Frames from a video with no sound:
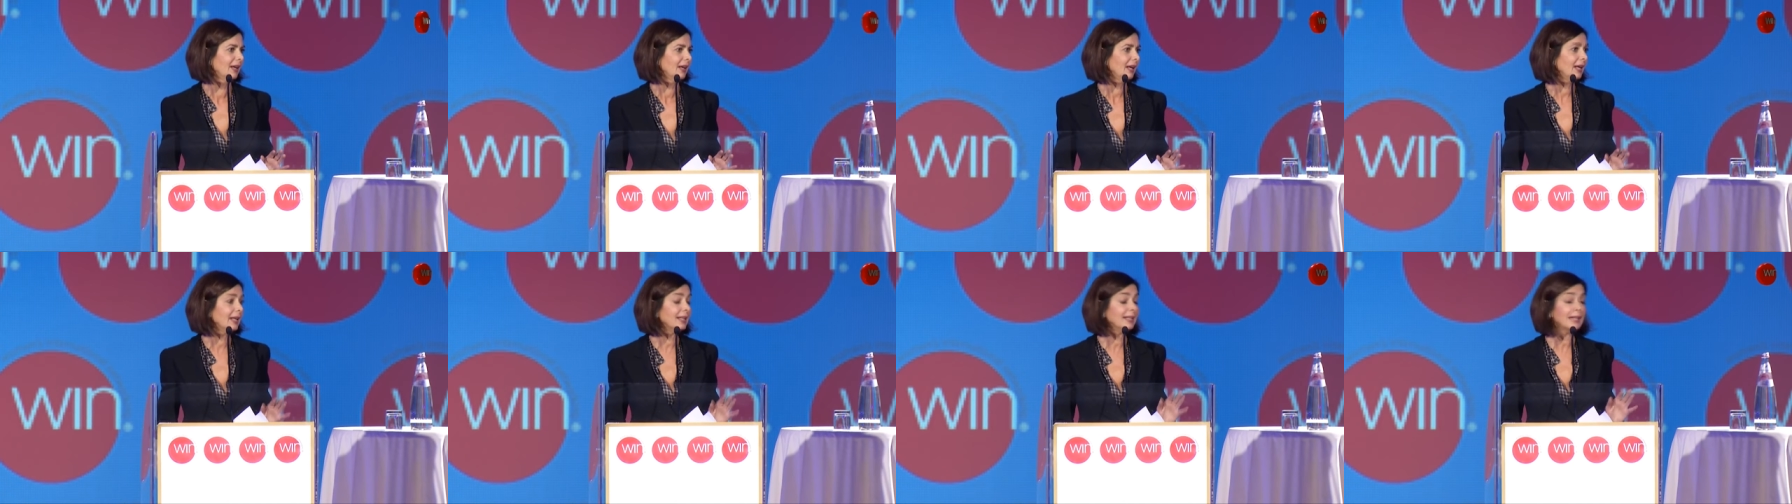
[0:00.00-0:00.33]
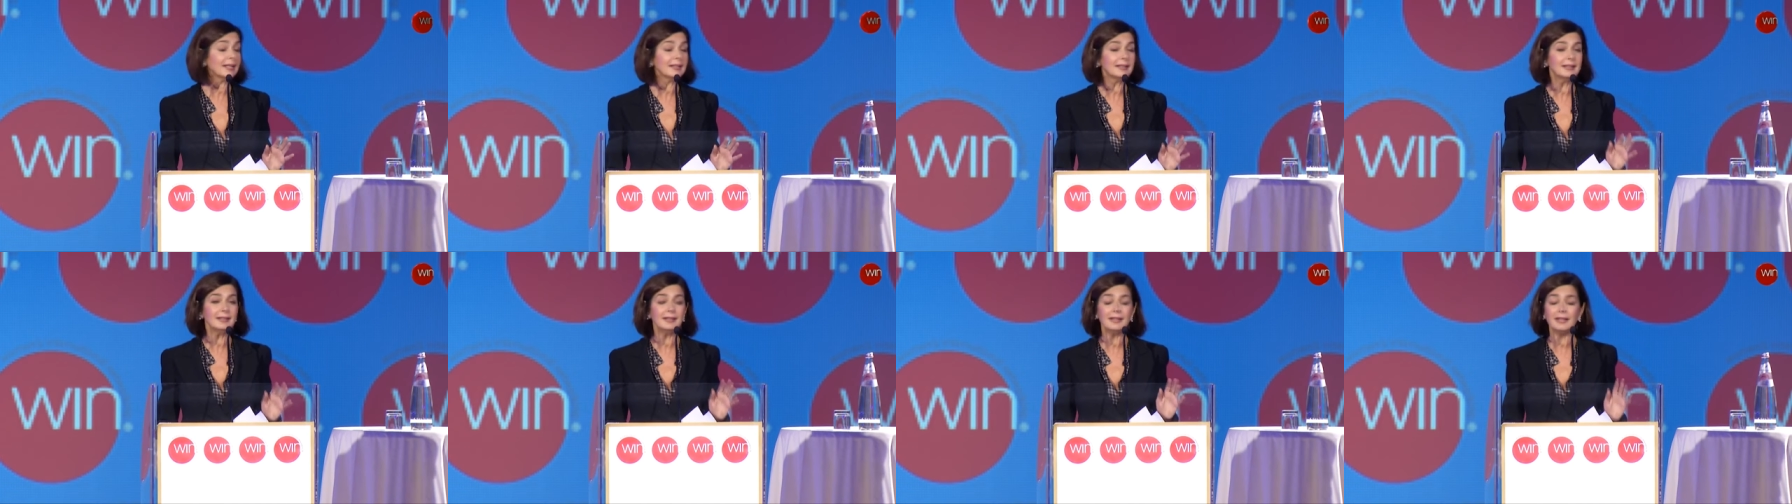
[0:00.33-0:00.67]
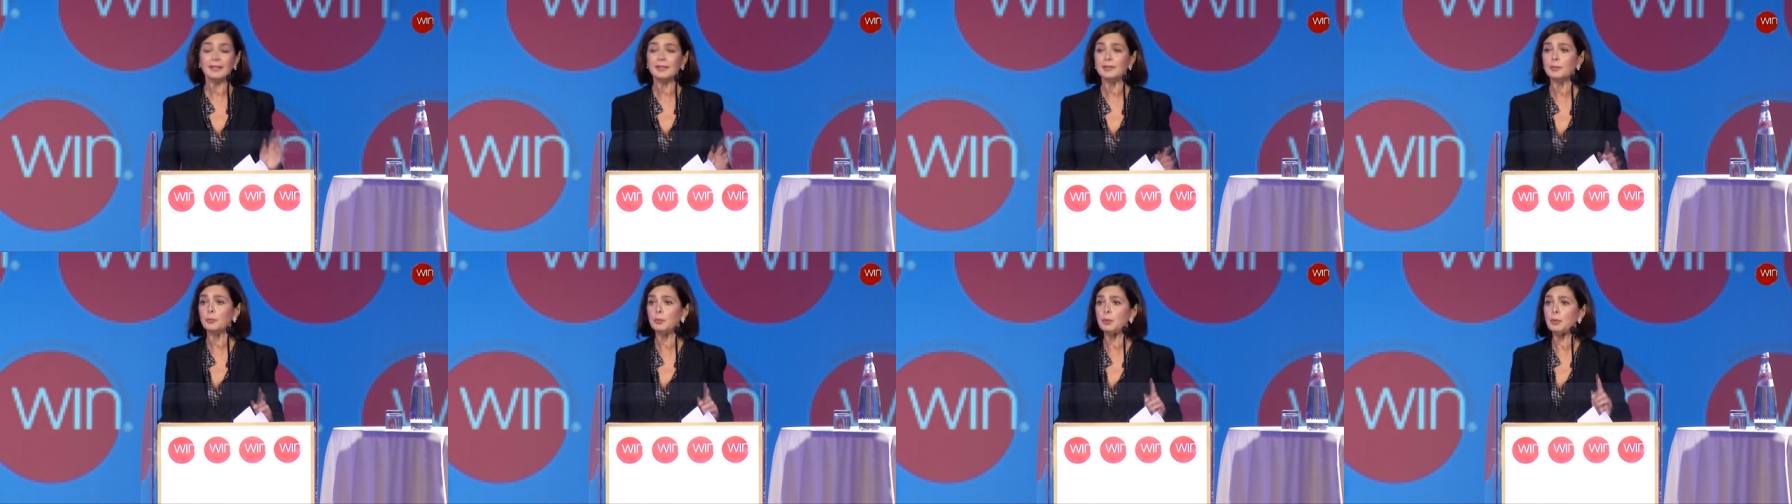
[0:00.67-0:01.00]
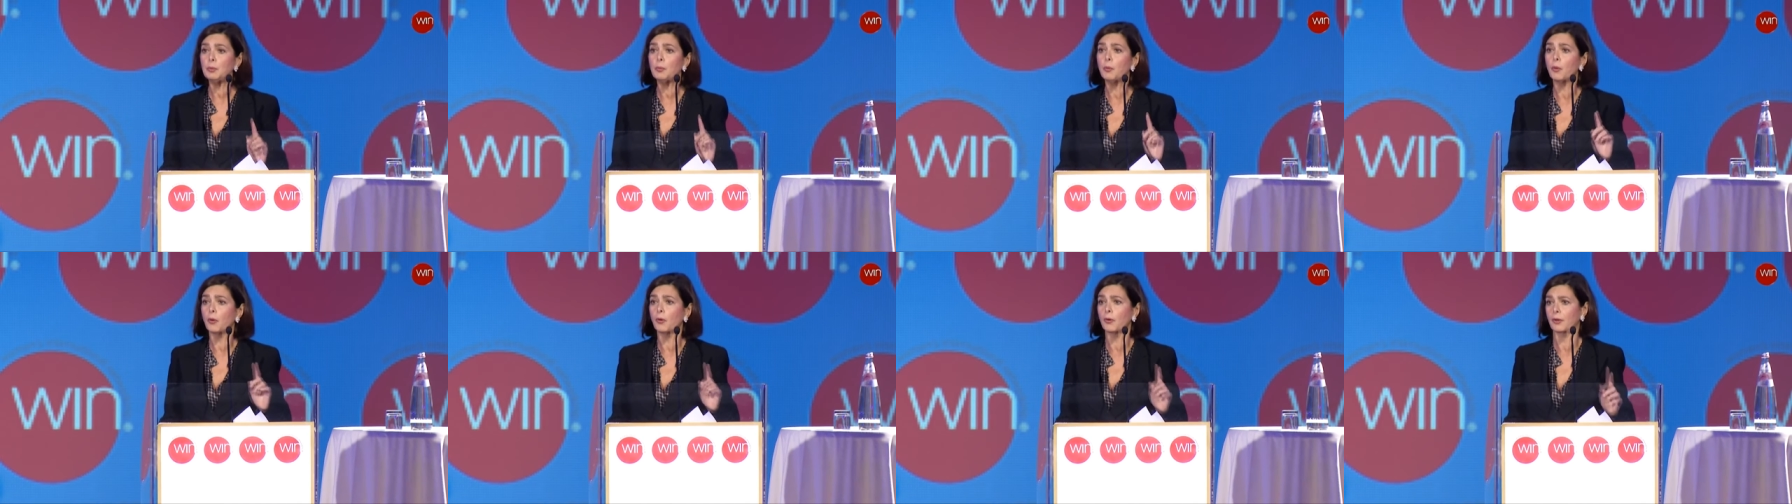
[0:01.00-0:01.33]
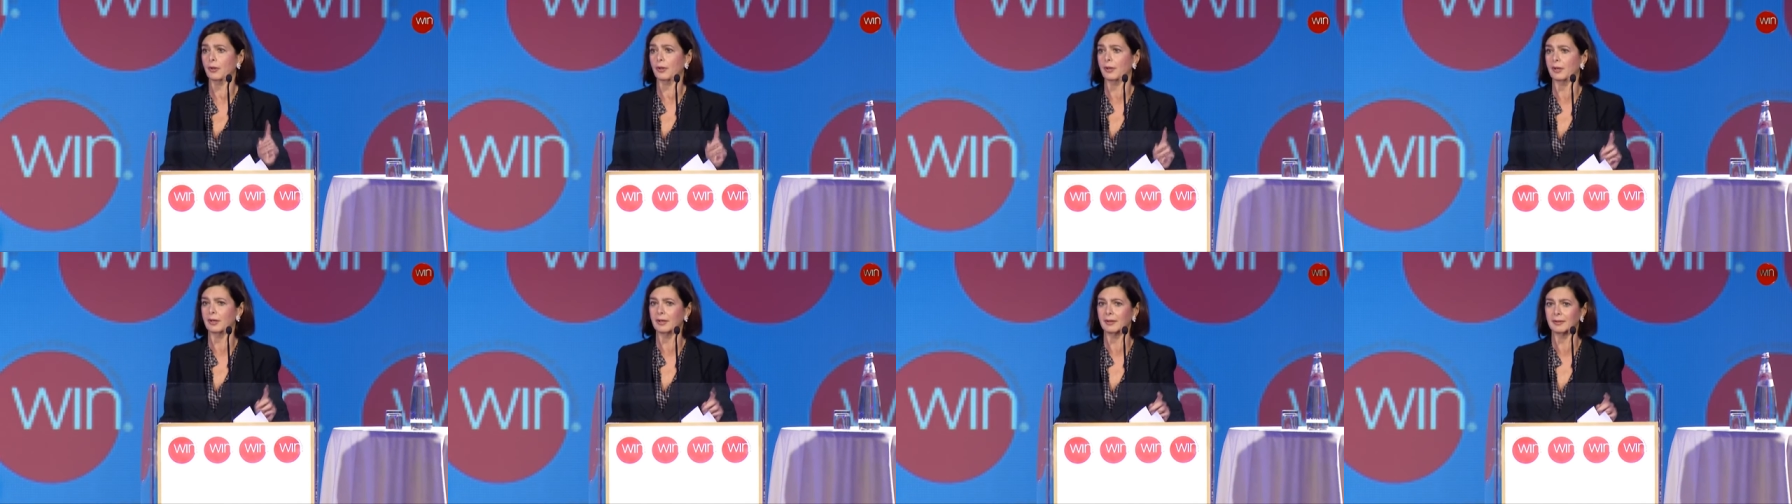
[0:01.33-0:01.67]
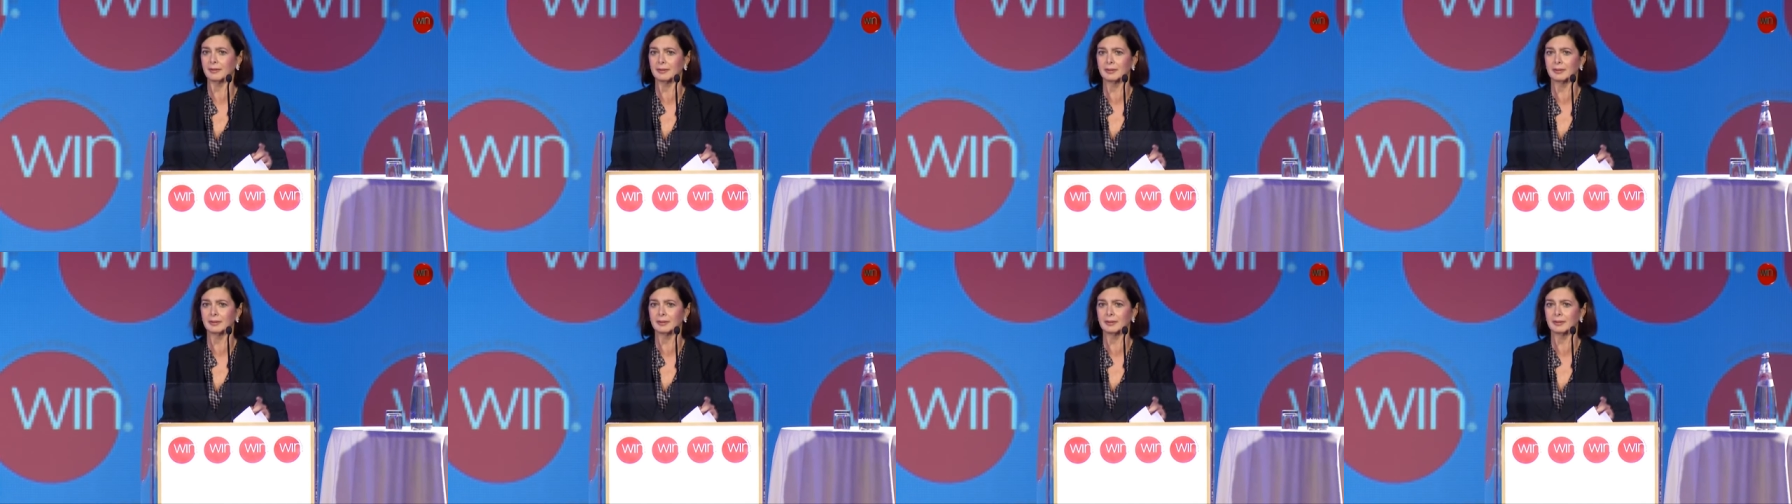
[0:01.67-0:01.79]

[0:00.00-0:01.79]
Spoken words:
And at the end, we won.